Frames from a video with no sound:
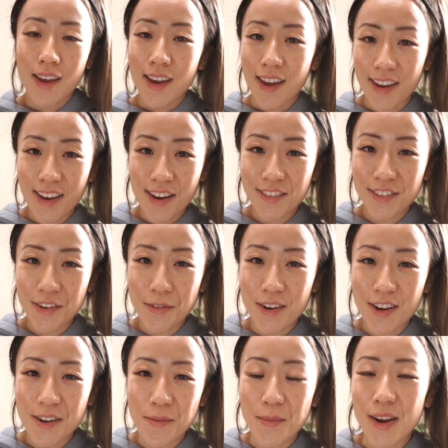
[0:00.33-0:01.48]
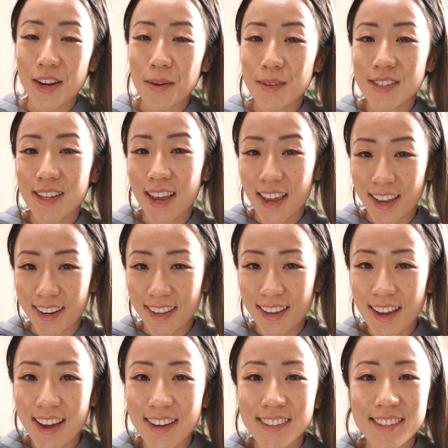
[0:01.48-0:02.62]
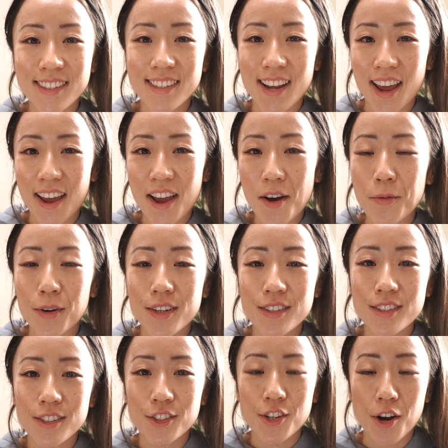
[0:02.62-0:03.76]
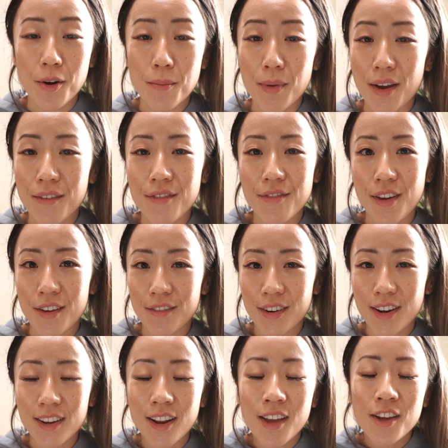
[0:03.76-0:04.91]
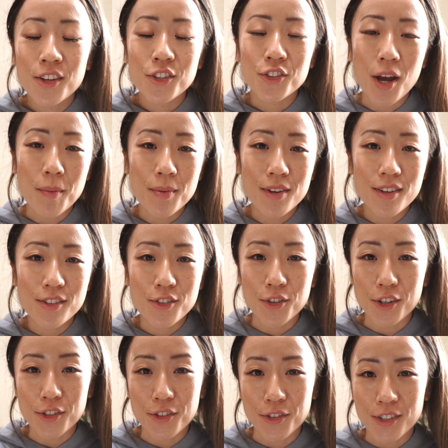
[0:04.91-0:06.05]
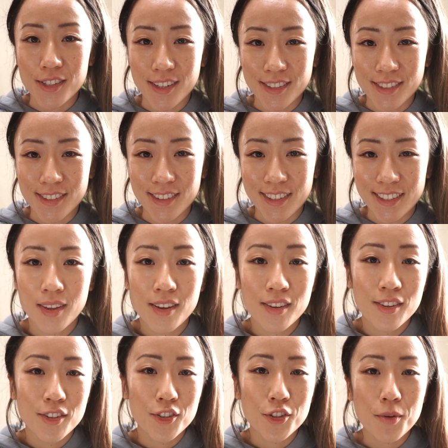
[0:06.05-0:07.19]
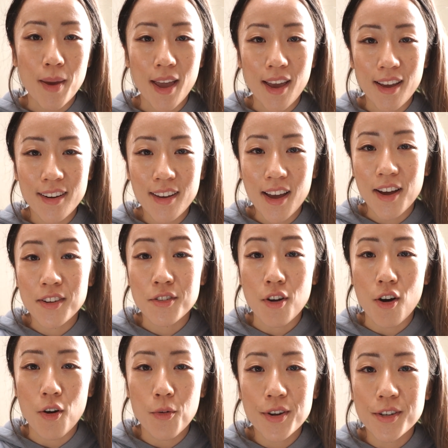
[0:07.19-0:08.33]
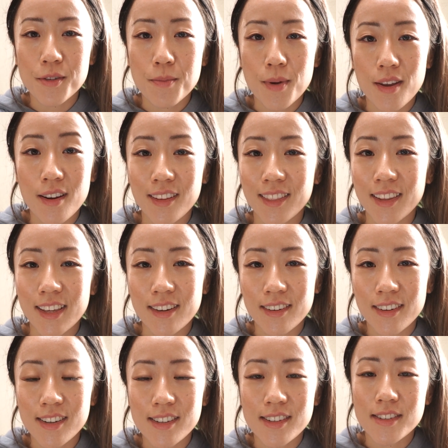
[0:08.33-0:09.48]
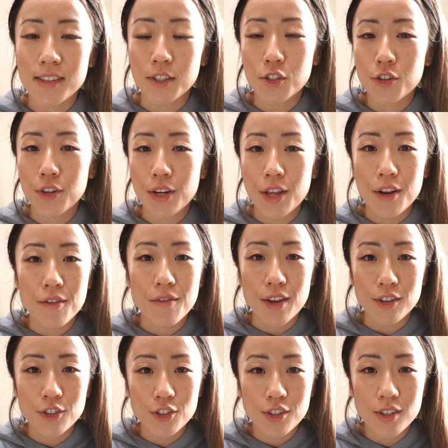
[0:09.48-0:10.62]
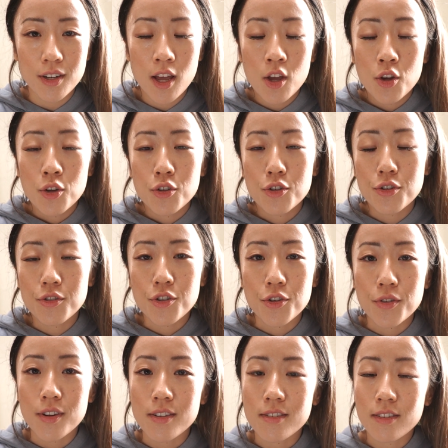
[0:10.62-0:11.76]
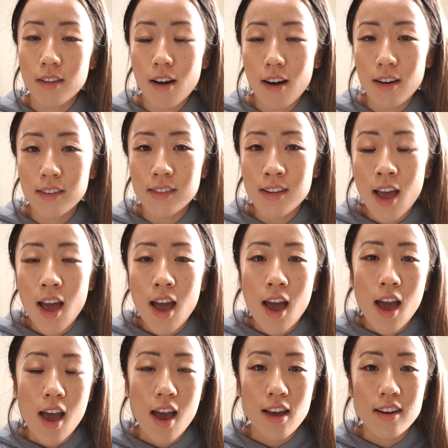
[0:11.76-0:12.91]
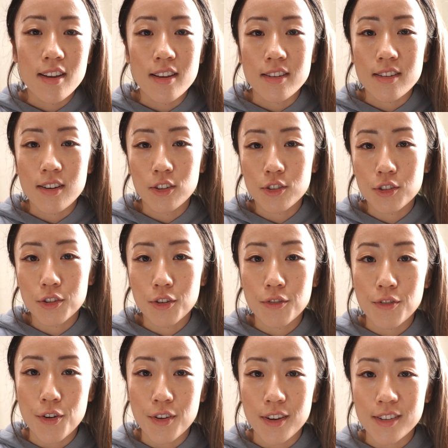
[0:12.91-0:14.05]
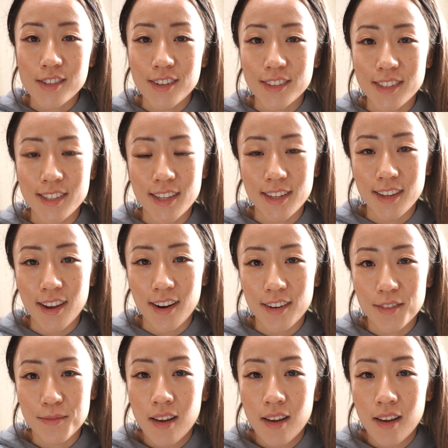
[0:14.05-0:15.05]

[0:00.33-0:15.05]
Hey everyone, my name is Annie, and today I wanted to share my favorite Japanese drugstore sunscreen. Japan has always been a leader in sunscreen innovation due to its laws and its cultural focus on skincare.